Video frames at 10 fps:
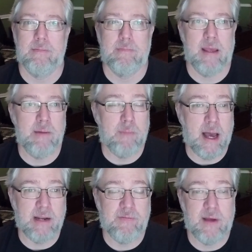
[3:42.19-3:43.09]
it
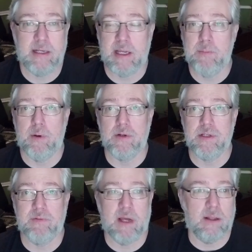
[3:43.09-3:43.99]
might affect a
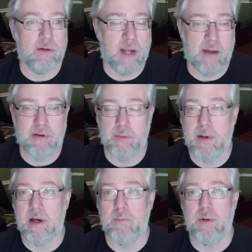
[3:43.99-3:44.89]
person of color, an
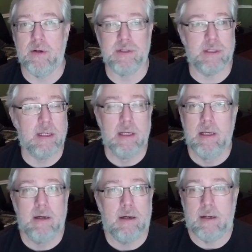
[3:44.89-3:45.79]
African-American person,
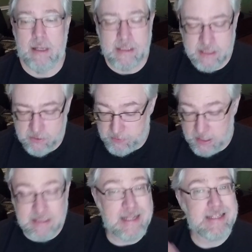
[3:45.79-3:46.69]
it's said in the
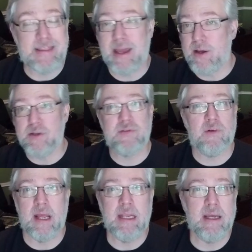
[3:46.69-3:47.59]
United States. And that goes
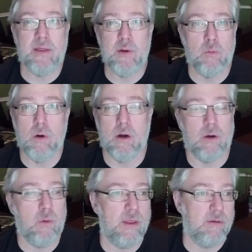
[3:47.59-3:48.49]
for any other
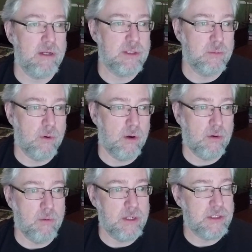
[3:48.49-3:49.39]
work, whether it's a
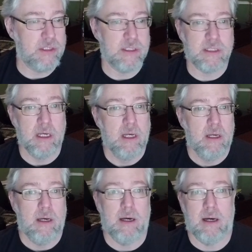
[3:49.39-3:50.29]
work which is
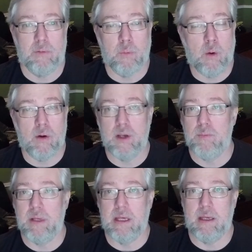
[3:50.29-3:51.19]
reported to
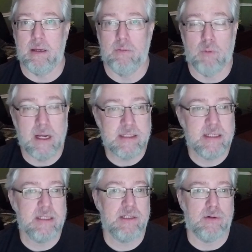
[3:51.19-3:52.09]
be
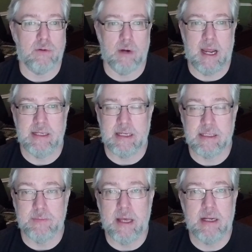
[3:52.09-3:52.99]
racist or
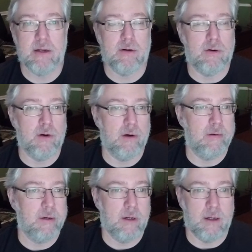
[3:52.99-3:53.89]
anti-Semitic or